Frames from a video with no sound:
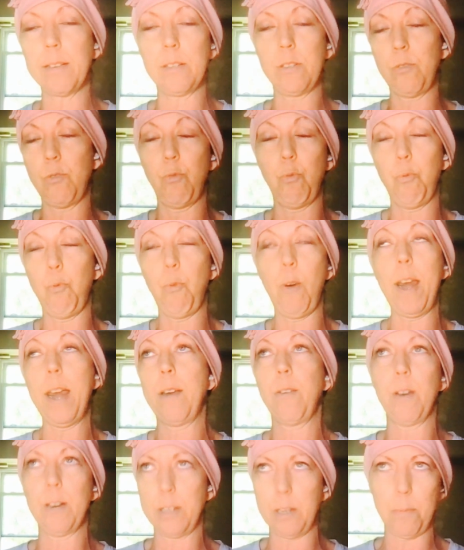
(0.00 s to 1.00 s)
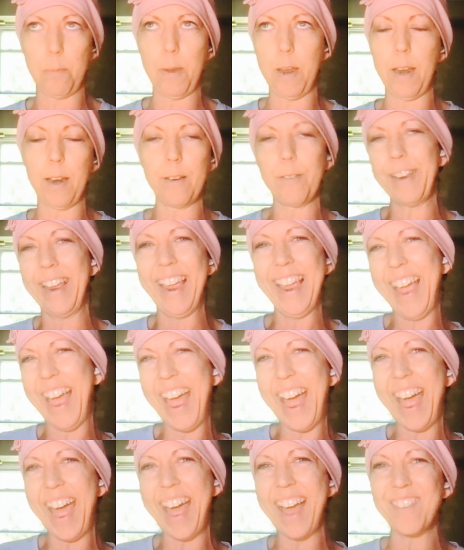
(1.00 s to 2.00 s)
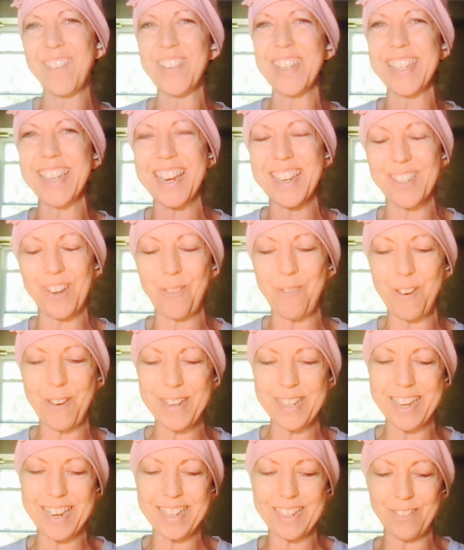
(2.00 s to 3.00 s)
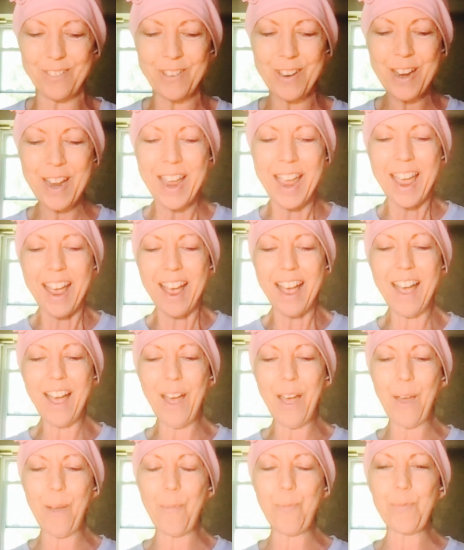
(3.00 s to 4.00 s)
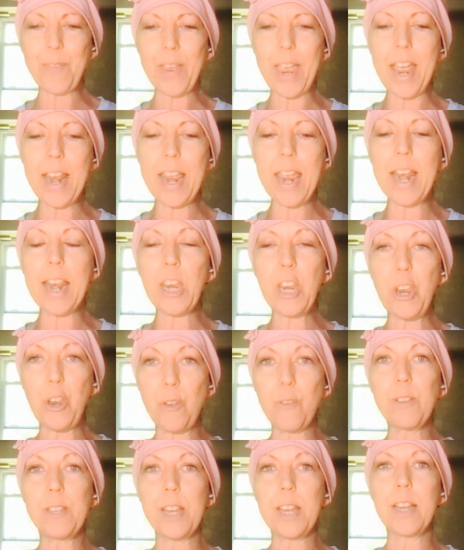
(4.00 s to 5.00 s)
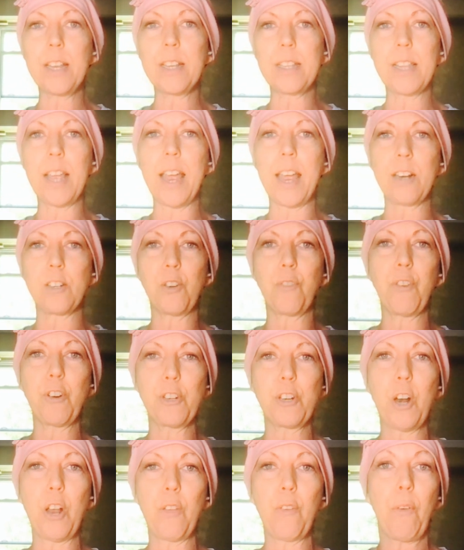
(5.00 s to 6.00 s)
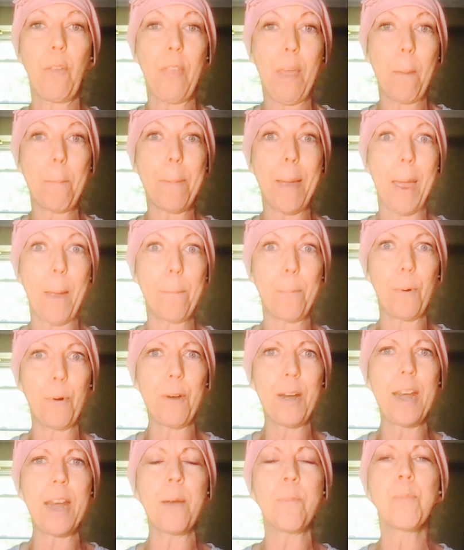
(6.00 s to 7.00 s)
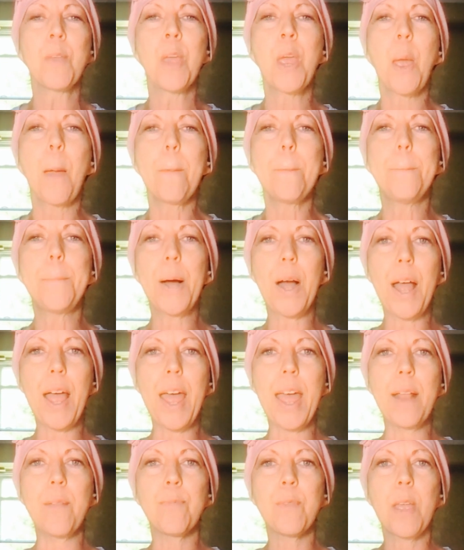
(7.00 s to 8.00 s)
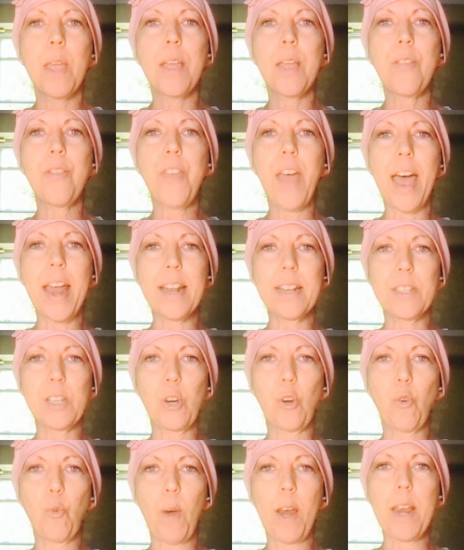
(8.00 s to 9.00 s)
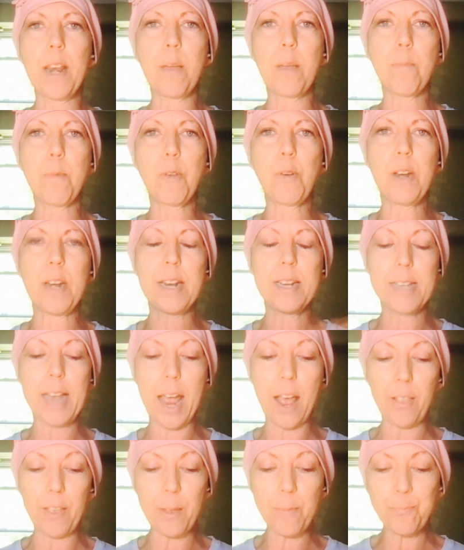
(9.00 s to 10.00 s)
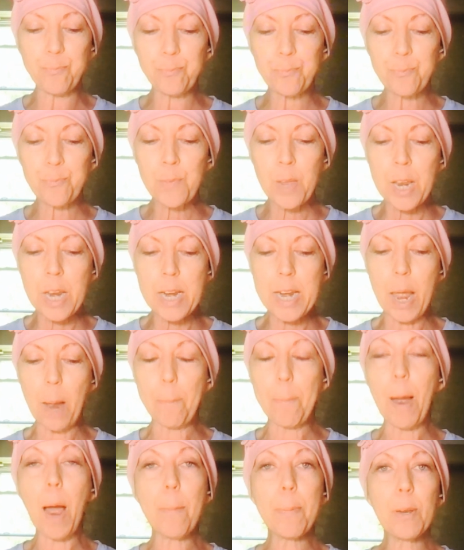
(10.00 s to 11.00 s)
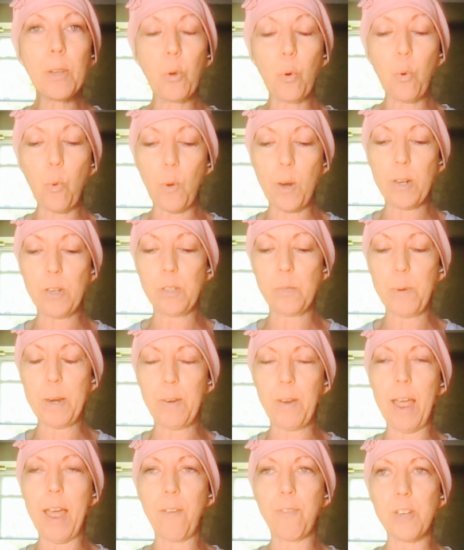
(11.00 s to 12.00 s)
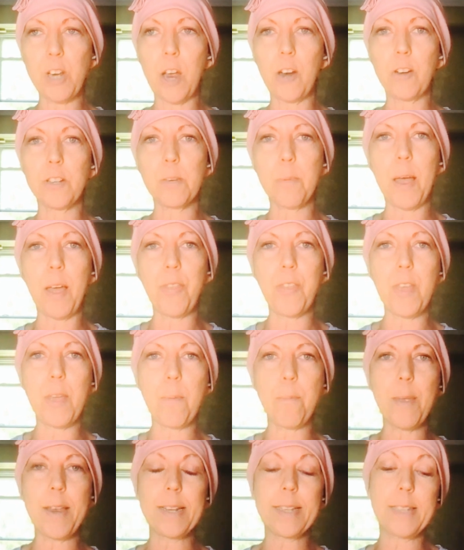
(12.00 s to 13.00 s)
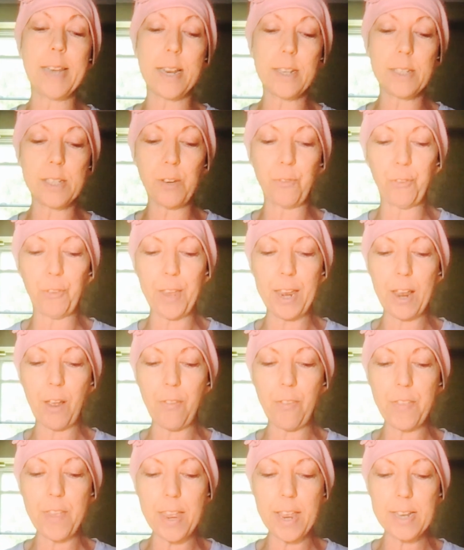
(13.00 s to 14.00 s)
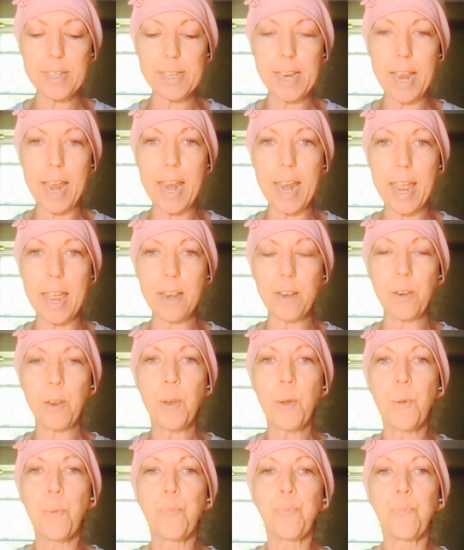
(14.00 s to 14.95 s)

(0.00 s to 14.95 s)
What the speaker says: It's a great recipe, to say so for myself. And it uses the extra virgin olive oil, that peppery, but that is a great immunity salad. Now, popular oils, we have talked about them extensively on this, and